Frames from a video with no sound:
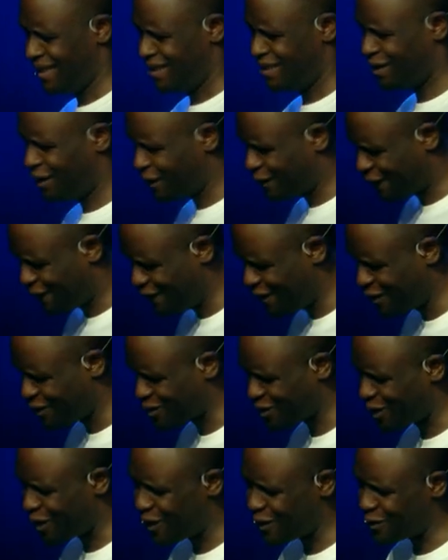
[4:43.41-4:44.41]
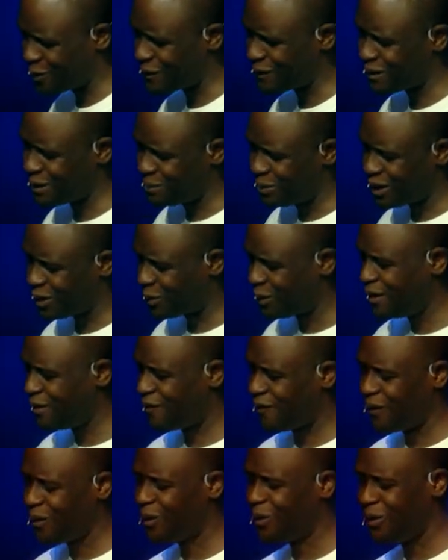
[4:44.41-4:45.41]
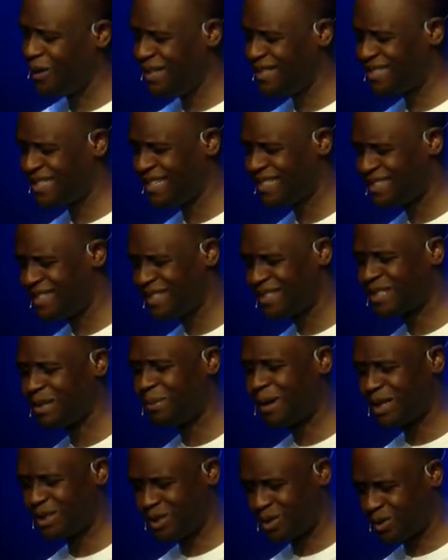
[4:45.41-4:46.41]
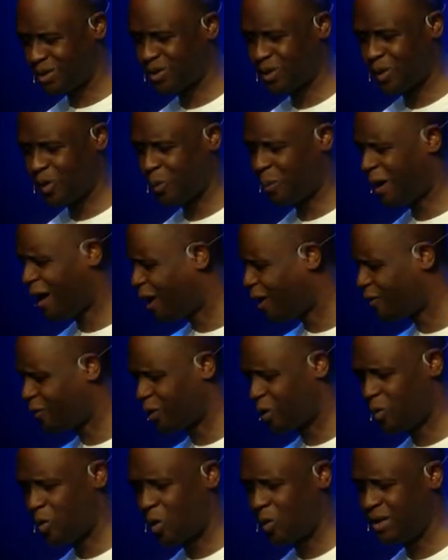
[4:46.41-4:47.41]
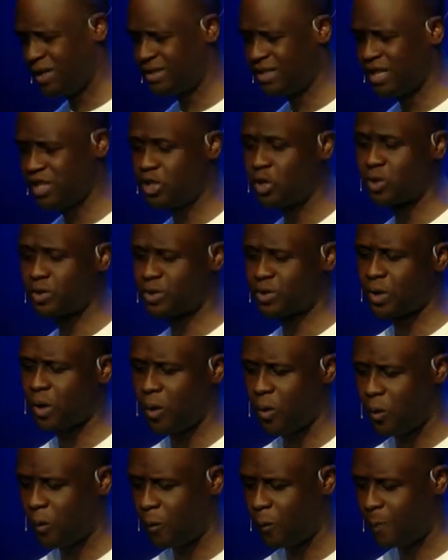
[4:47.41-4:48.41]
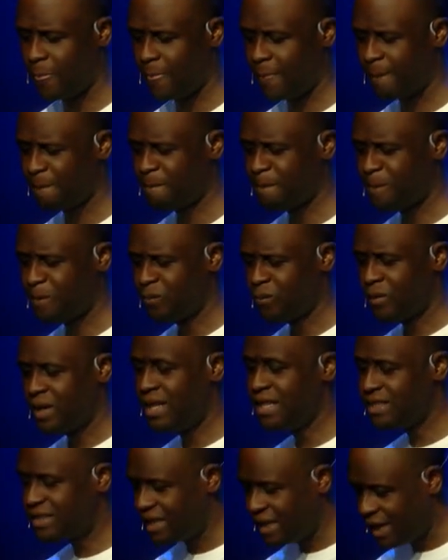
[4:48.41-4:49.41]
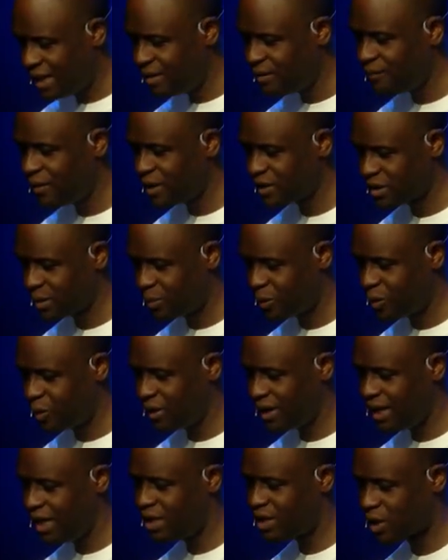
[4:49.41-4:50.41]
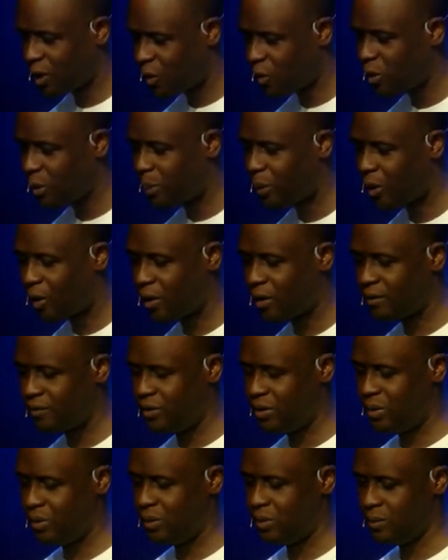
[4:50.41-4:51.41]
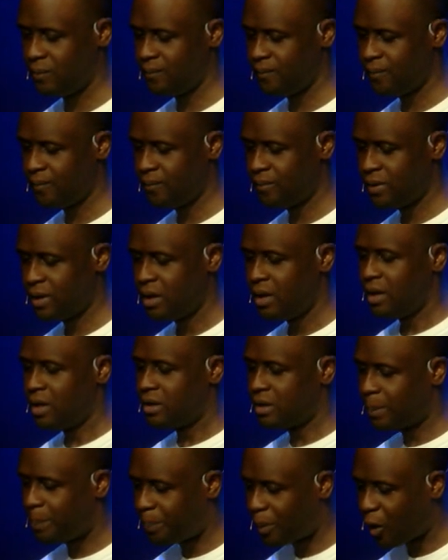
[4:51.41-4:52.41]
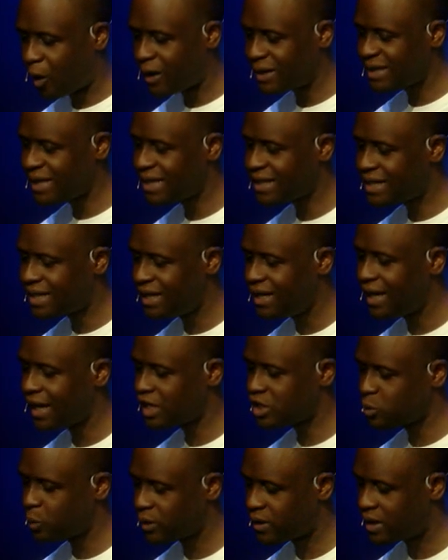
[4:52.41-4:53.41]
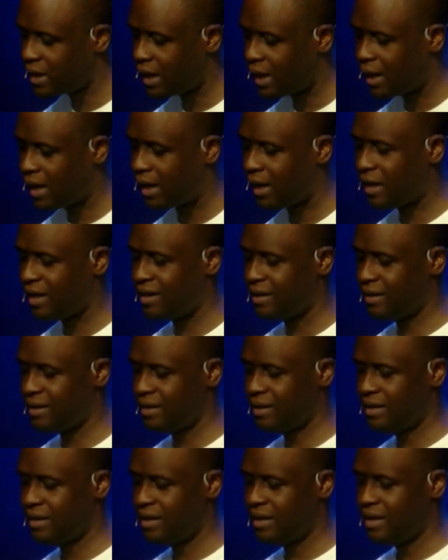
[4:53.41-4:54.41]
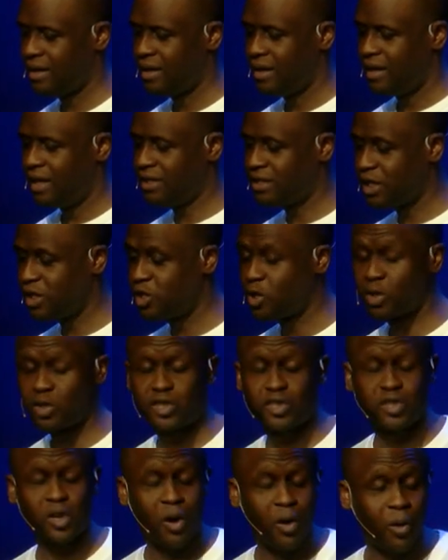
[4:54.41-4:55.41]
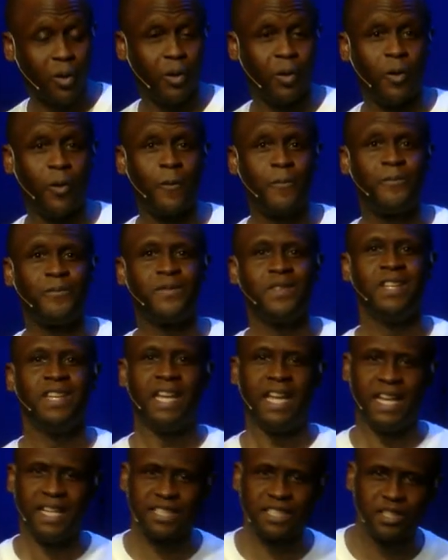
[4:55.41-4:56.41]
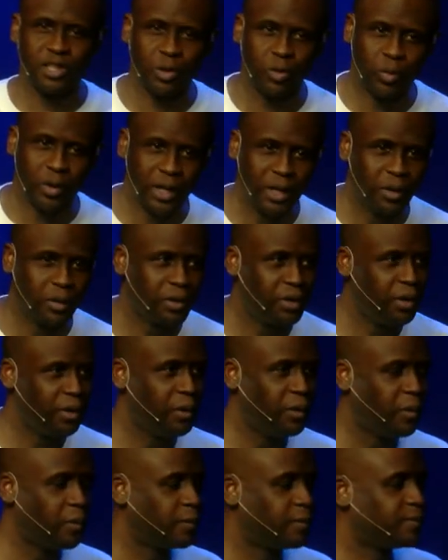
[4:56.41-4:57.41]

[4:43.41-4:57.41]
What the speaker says: Doug Fields, author of the book Refuel, he says this about your soul. Powerful quote. He says, your soul is the invisible, eternal part of you, the part that connects with God. He says, your soul is the real you.